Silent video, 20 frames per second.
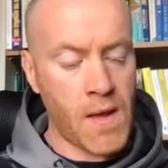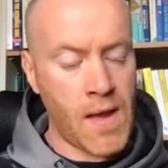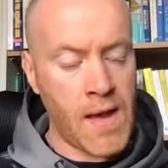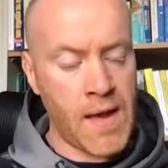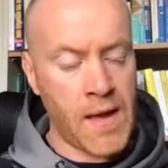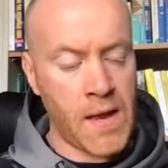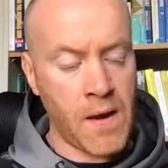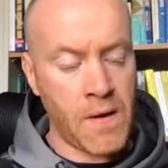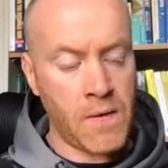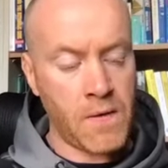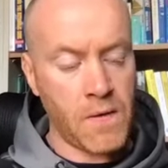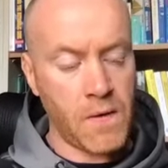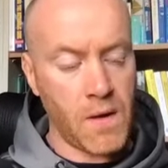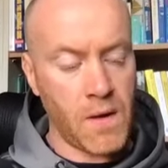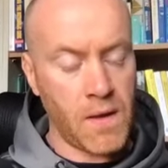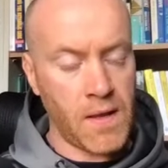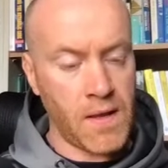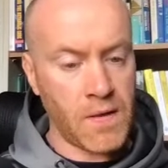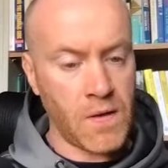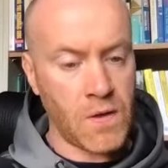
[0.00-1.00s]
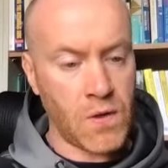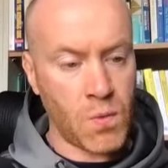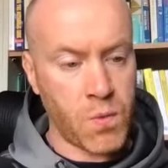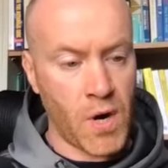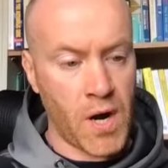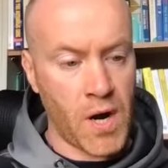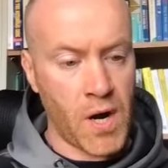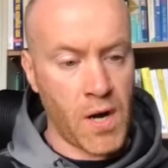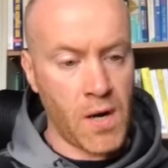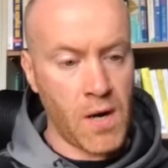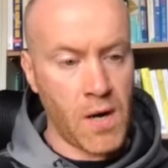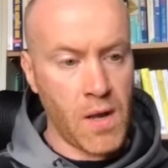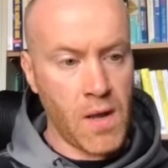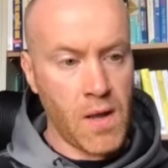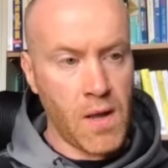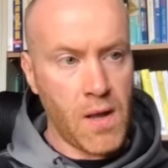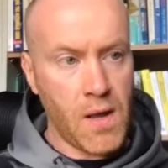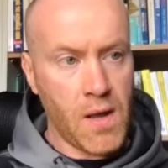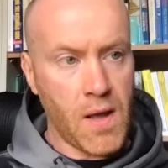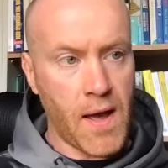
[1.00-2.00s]
And this is where
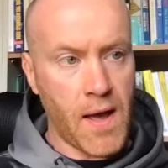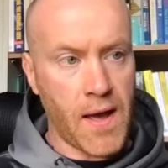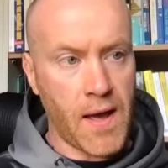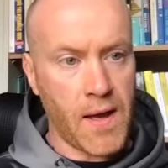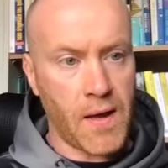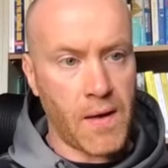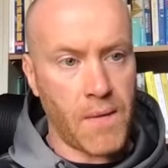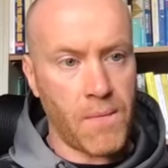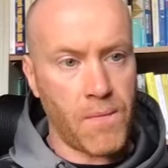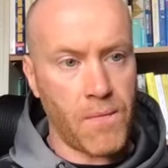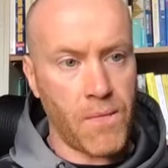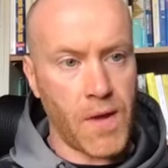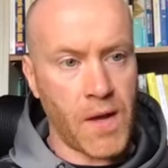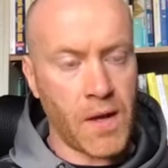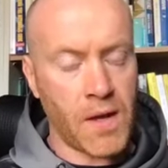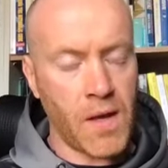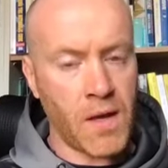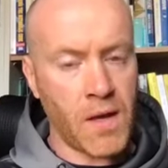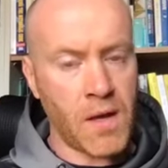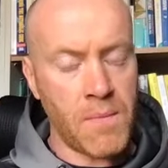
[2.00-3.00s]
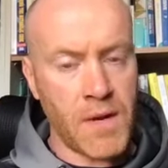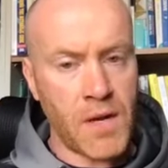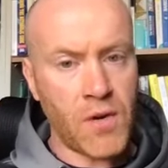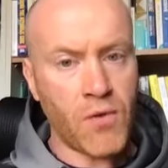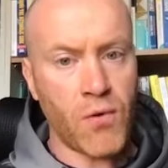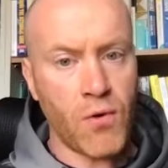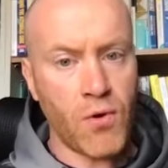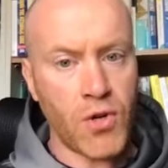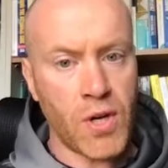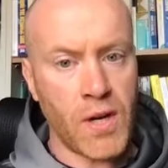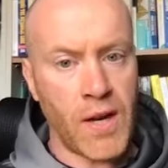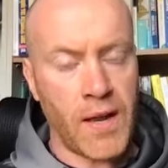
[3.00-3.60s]
it can be crucial,